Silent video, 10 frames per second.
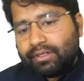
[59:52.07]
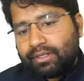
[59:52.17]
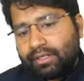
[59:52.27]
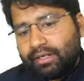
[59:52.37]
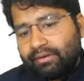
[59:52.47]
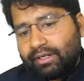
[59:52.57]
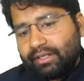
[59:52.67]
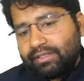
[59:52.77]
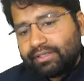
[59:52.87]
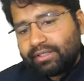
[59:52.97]

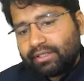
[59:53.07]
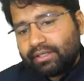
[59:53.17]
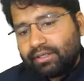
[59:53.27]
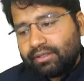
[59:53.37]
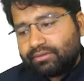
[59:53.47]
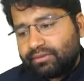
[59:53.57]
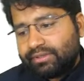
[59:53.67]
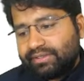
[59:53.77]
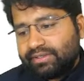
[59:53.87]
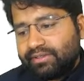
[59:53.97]
Governor General. So
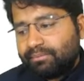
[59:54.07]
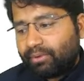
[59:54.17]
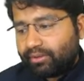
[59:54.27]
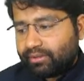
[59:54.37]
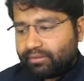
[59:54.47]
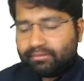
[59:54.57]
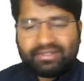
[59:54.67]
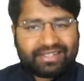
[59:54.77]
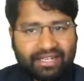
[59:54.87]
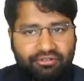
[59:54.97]
this is important.
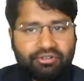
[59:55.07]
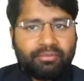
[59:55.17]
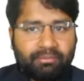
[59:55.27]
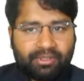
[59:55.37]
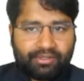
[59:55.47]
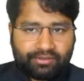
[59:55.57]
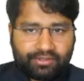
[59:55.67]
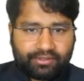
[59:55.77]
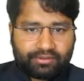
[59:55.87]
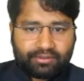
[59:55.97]
Try to remember these
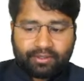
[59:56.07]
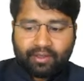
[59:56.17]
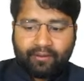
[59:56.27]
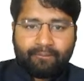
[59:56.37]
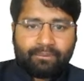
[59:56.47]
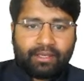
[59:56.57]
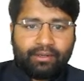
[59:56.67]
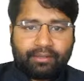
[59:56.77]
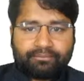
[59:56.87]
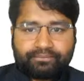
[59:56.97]
things. Okay.